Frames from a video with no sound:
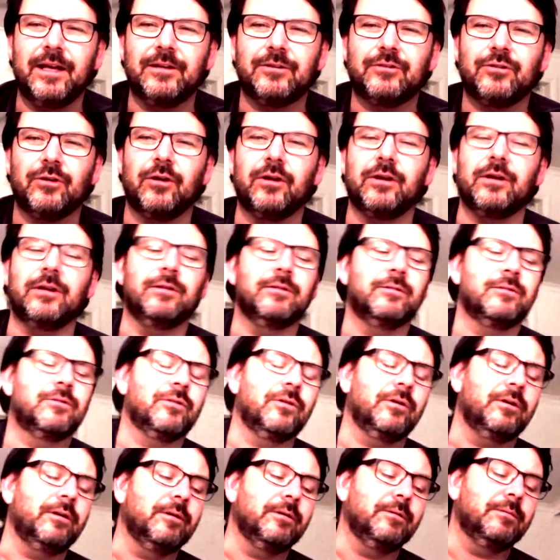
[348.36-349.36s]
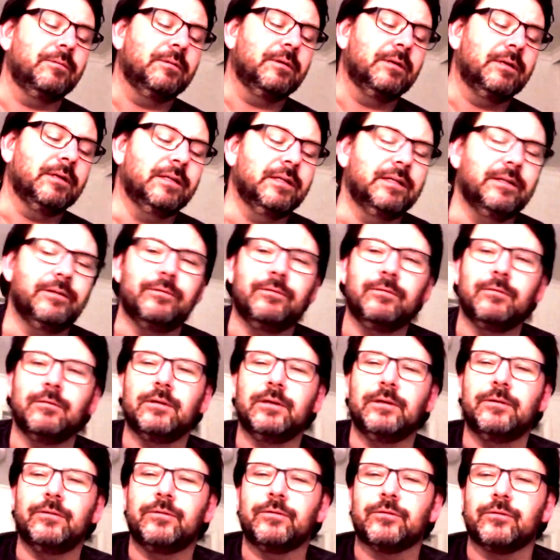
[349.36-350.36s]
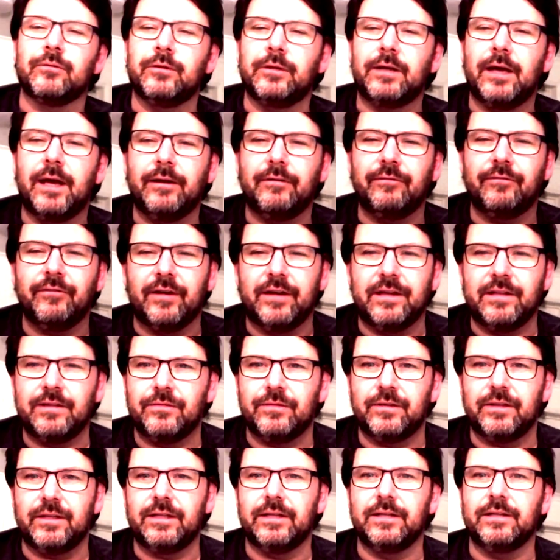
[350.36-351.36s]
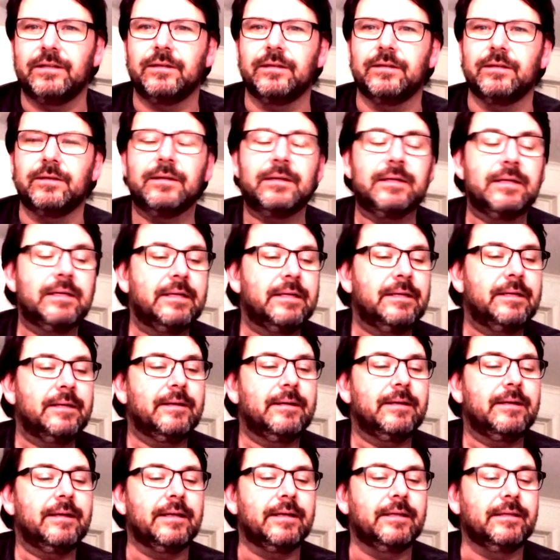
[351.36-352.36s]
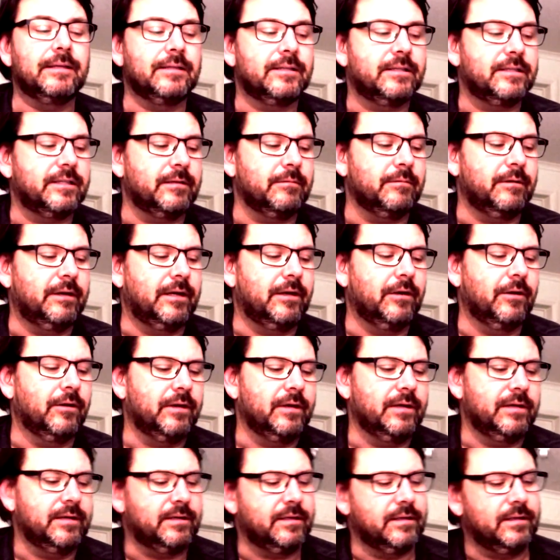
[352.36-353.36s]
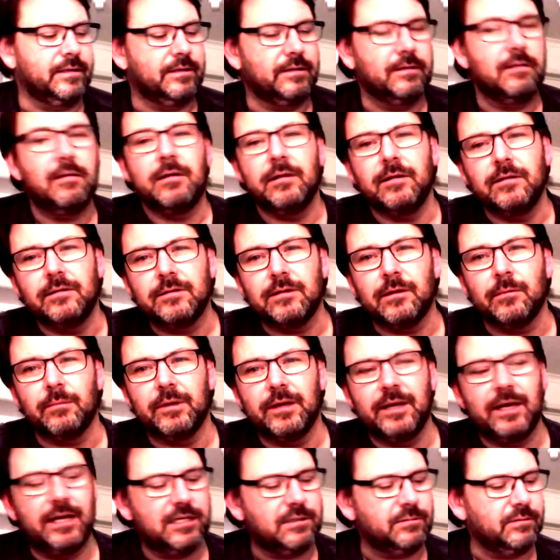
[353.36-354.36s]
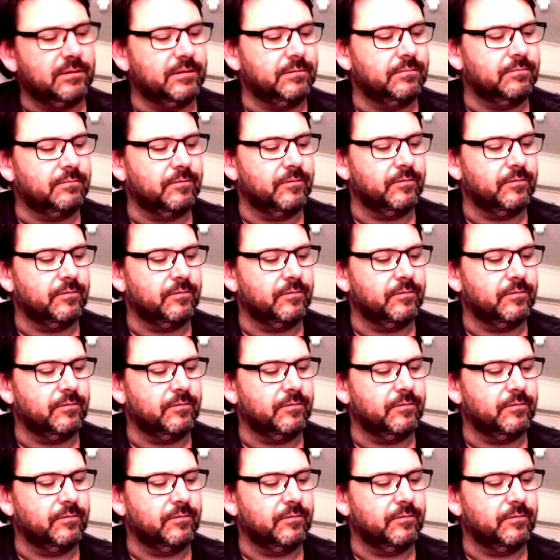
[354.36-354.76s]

trying to live through that faithfully, and to see where God is. And someone asked me,